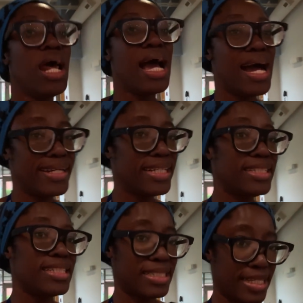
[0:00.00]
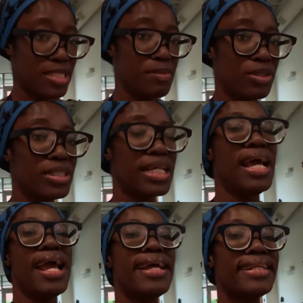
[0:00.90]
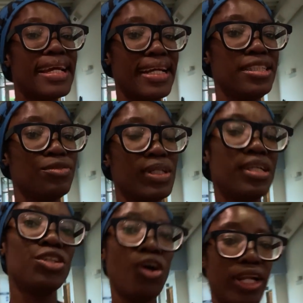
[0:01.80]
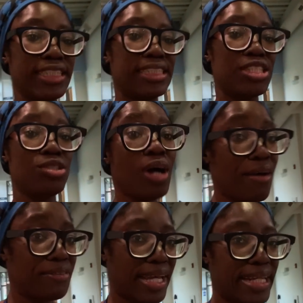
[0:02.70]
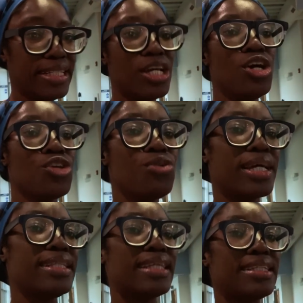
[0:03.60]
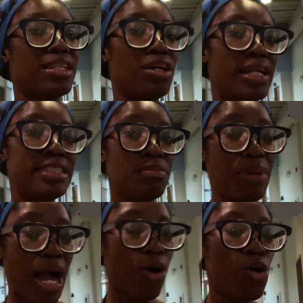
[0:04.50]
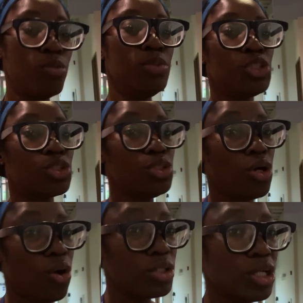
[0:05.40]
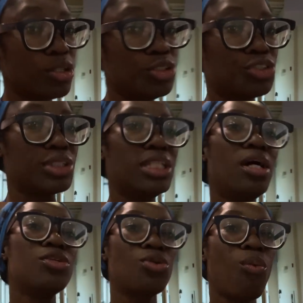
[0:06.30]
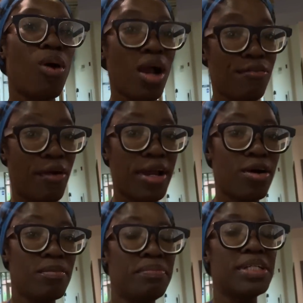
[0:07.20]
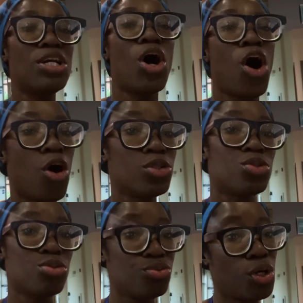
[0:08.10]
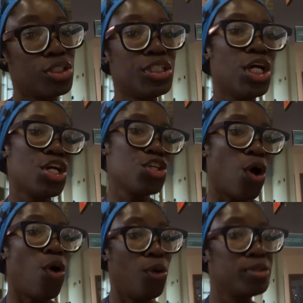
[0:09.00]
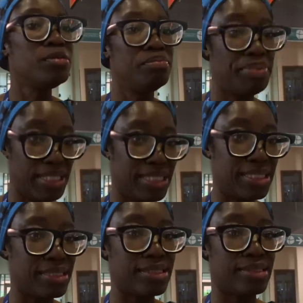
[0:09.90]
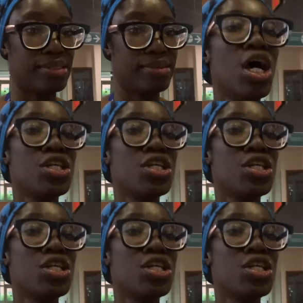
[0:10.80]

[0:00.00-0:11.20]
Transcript: another six months. And then with the knowledge that you have gained, you can take the knowledge back home to your own country to work for a company or to run your own business.